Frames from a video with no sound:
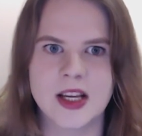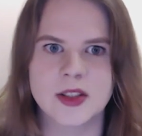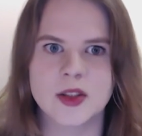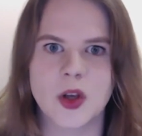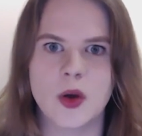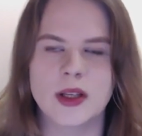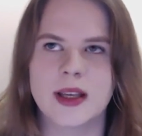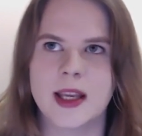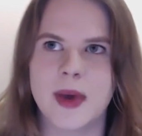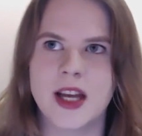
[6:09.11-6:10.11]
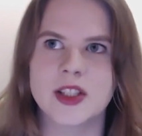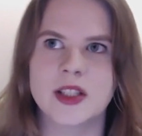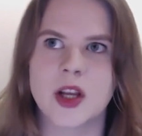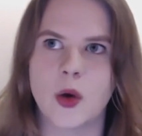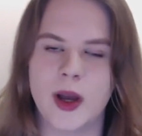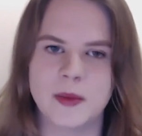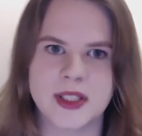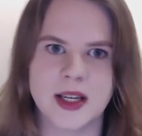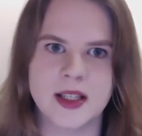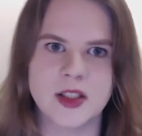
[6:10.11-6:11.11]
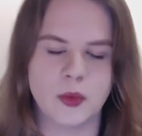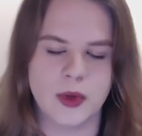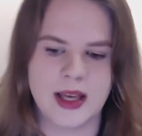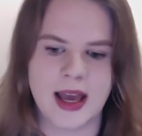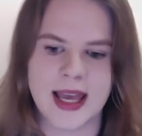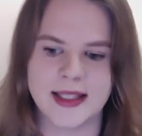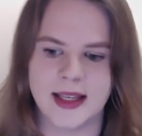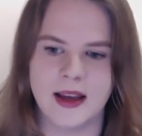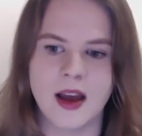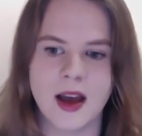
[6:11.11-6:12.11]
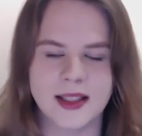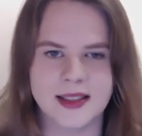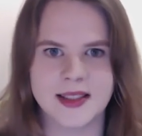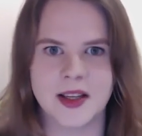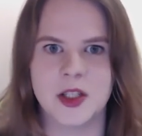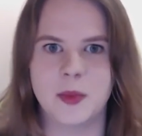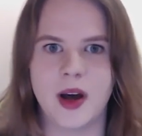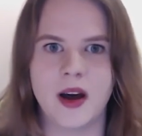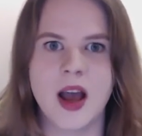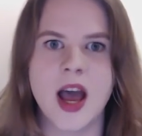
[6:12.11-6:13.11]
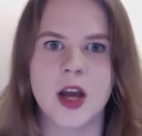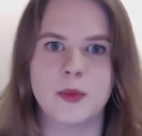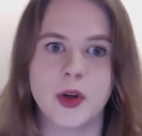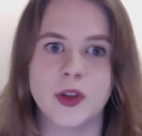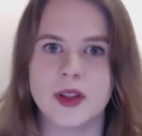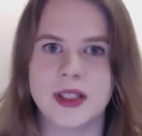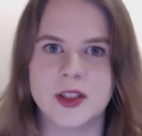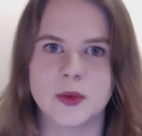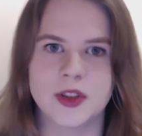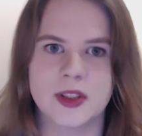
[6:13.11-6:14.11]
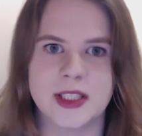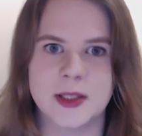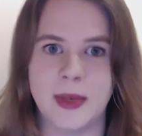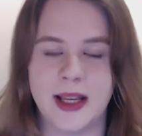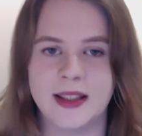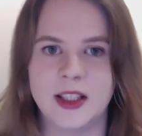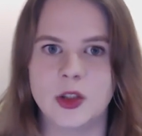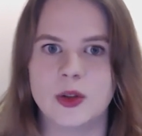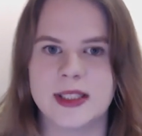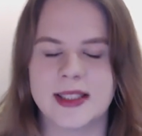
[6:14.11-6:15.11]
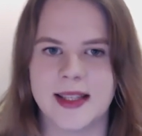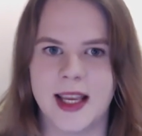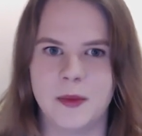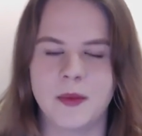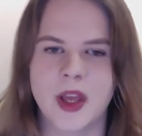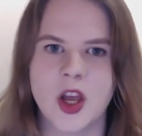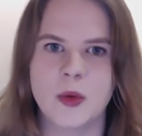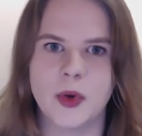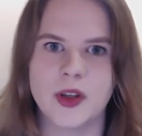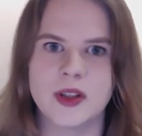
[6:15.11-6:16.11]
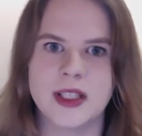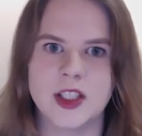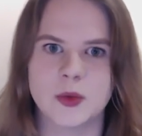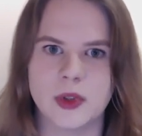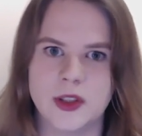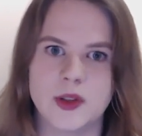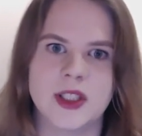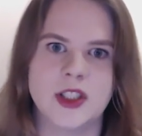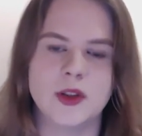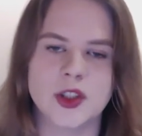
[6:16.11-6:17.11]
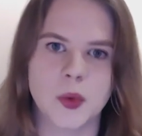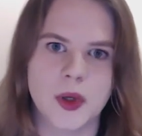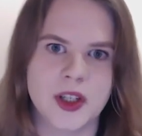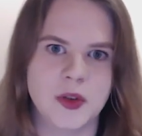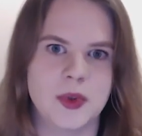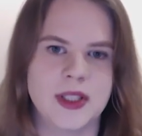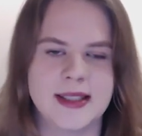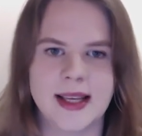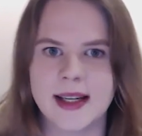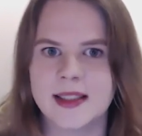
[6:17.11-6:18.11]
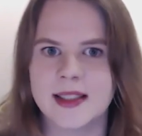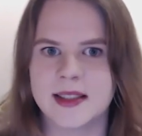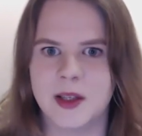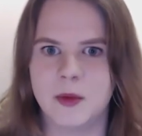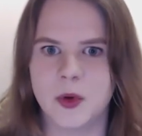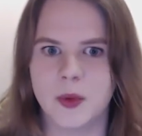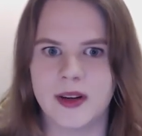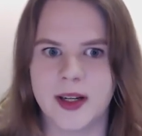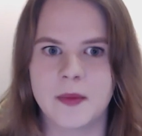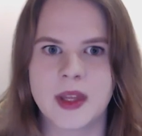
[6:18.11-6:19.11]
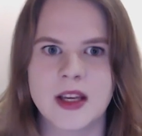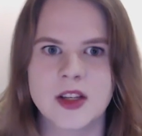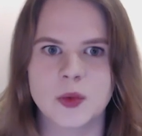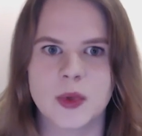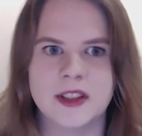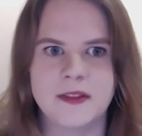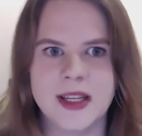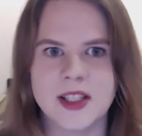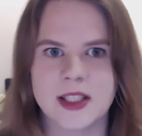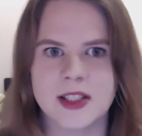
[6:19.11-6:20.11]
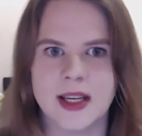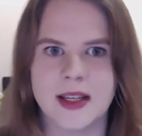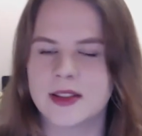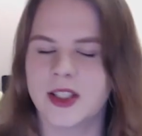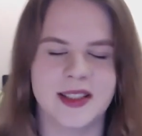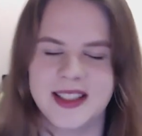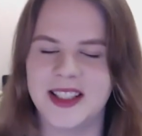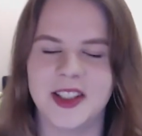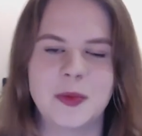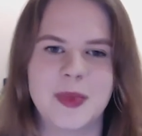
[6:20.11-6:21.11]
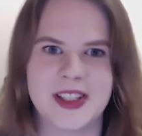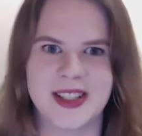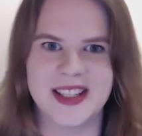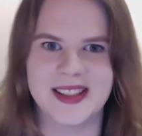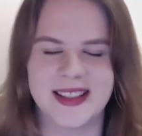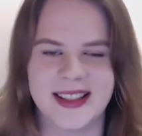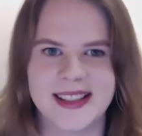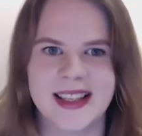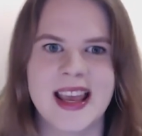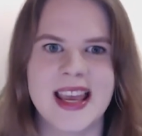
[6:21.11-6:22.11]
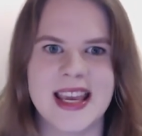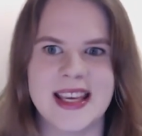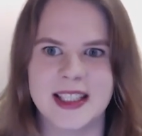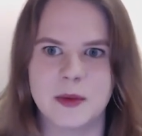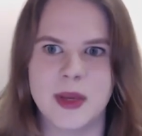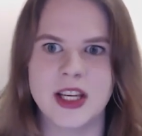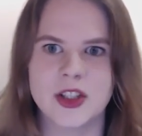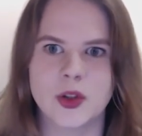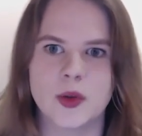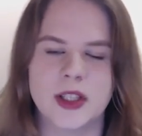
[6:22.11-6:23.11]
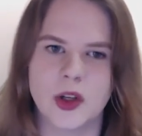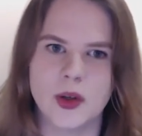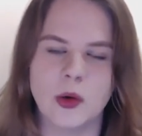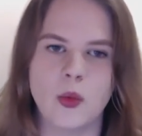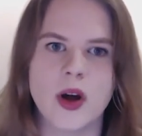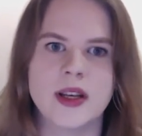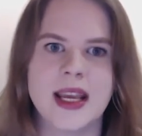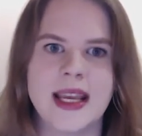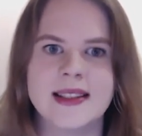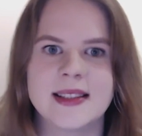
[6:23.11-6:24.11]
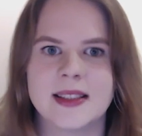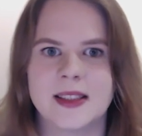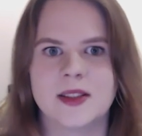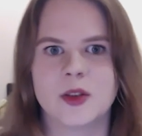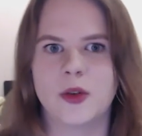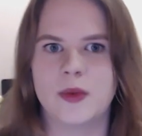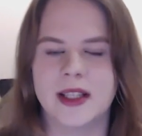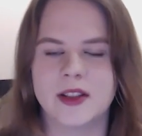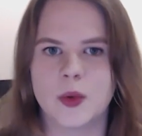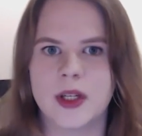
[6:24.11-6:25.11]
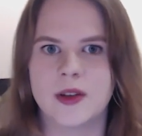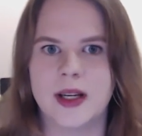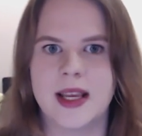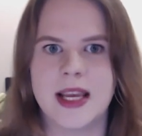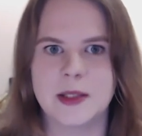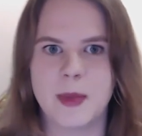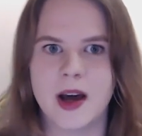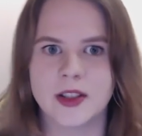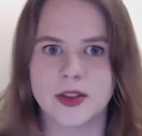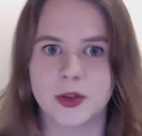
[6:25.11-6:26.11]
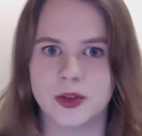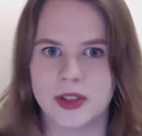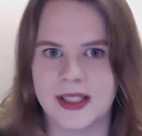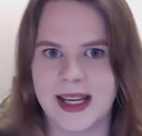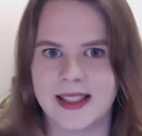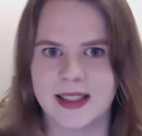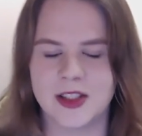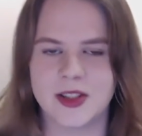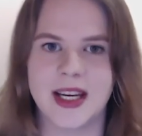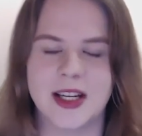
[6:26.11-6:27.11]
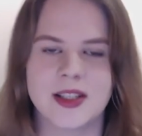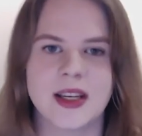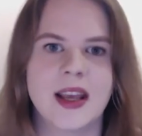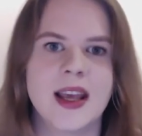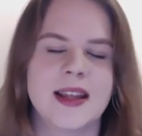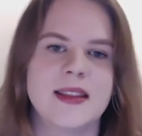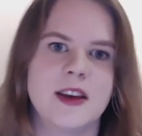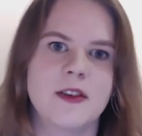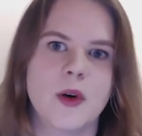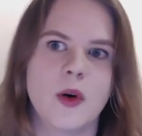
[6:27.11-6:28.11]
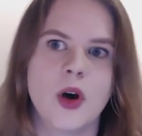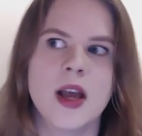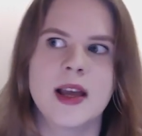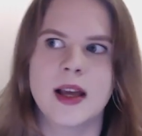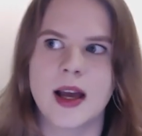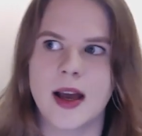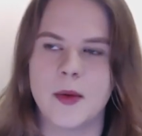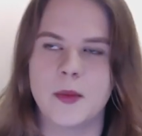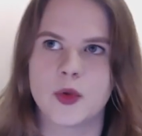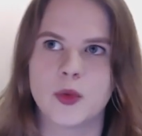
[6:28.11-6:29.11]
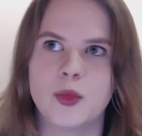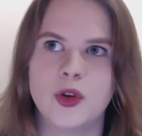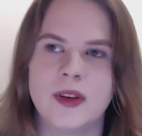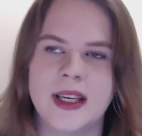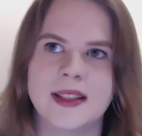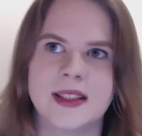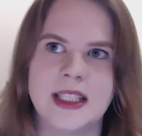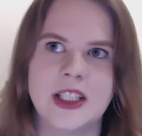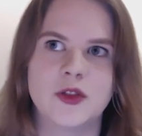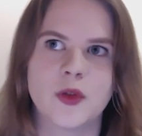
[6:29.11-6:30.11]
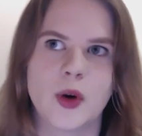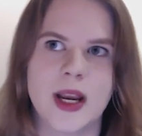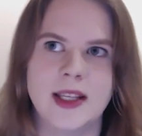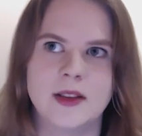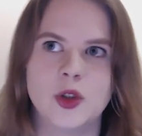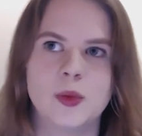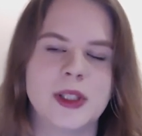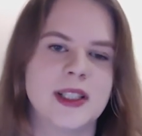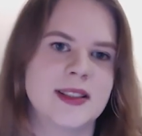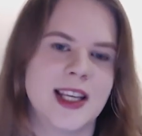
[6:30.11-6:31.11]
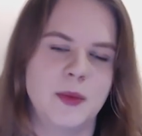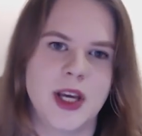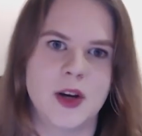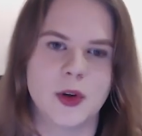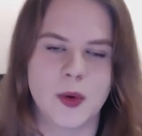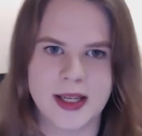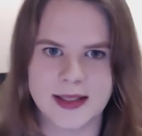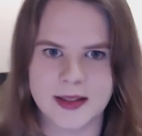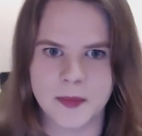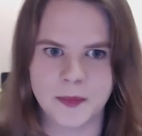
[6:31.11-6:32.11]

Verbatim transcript: So imagine a website with a header and a sidebar, and both of these want to display the user's name. Both of these will use a use query with exactly the same query. So what the fetch exchange, the dedupe exchange does is it makes sure that only one instance of that query is passed on to the next exchange, and therefore um, removing the need for a duplicate A P I request.